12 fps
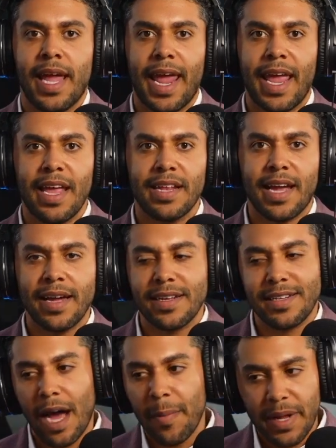and kind
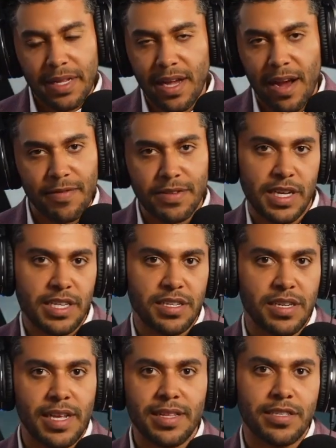of dominate the
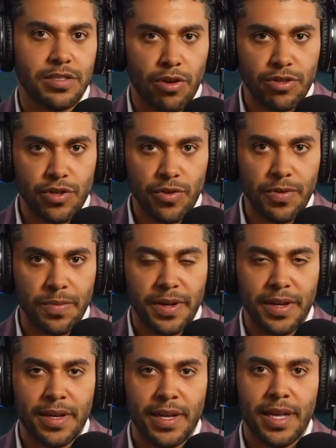conversation in this larger
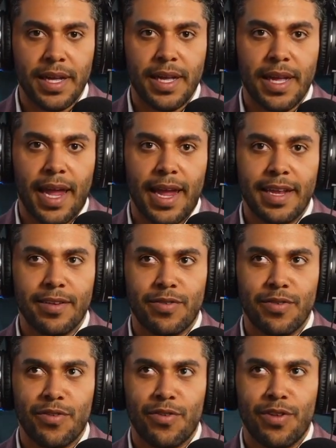group. And